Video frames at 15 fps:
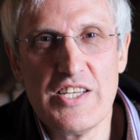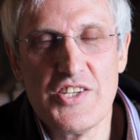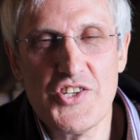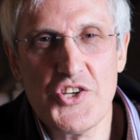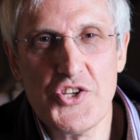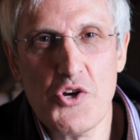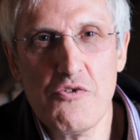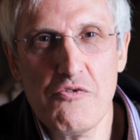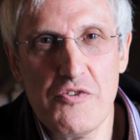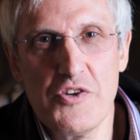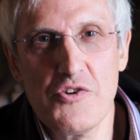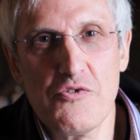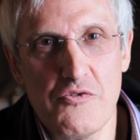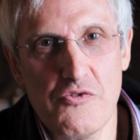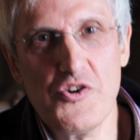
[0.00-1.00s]
so do
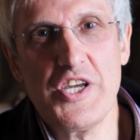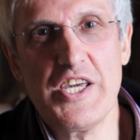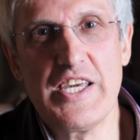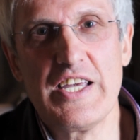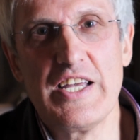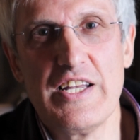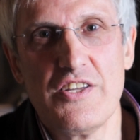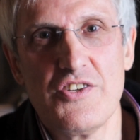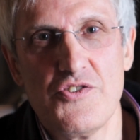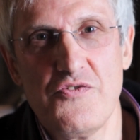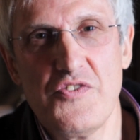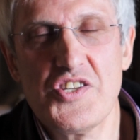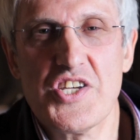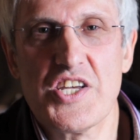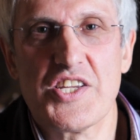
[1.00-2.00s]
feel free to
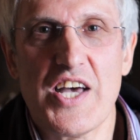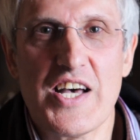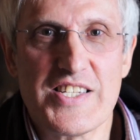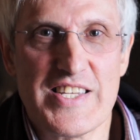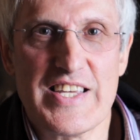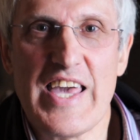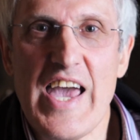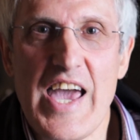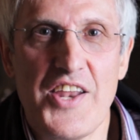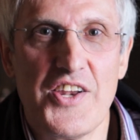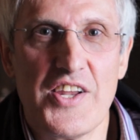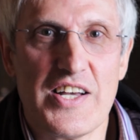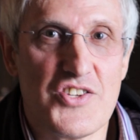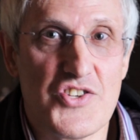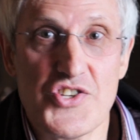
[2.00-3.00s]
visit us
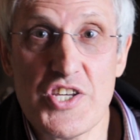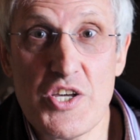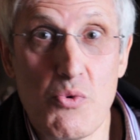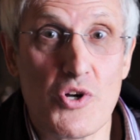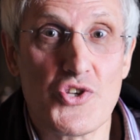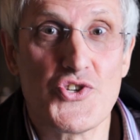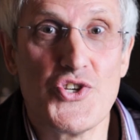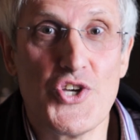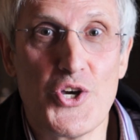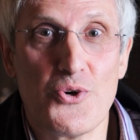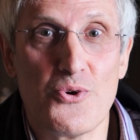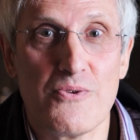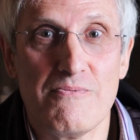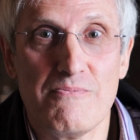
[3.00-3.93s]
again and see what's new.